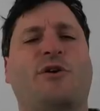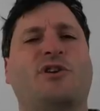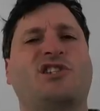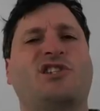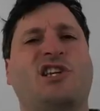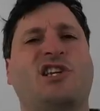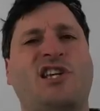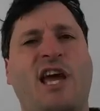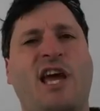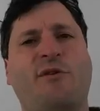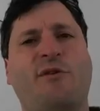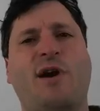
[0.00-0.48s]
It
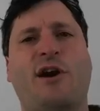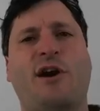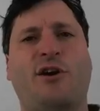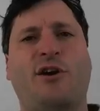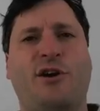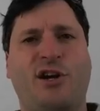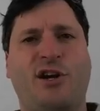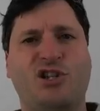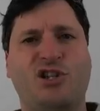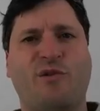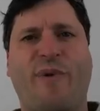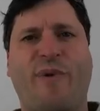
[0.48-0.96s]
says, hey,
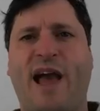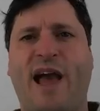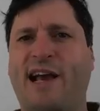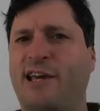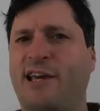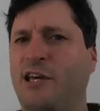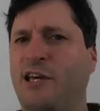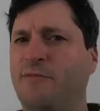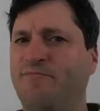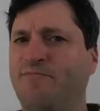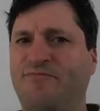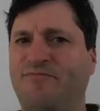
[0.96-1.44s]
router, here's a
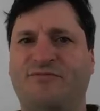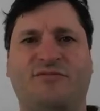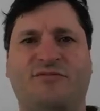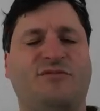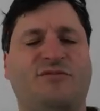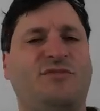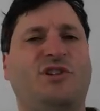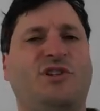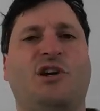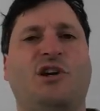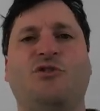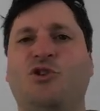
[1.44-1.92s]
packet.
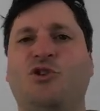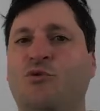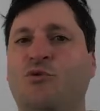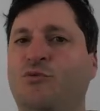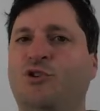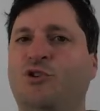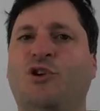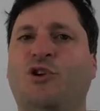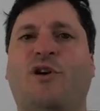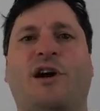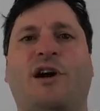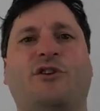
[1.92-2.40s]
You
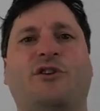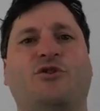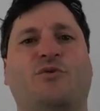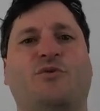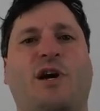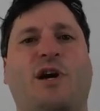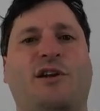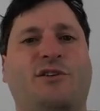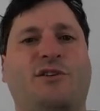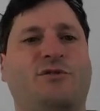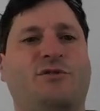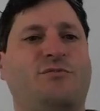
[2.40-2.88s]
know how to do
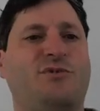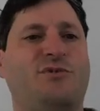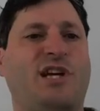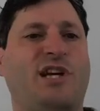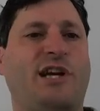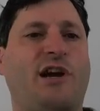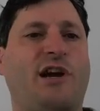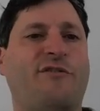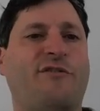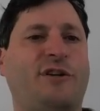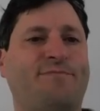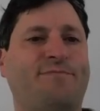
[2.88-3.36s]
routing. You take
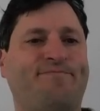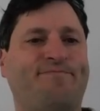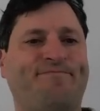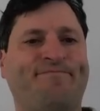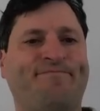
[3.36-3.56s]
care of it.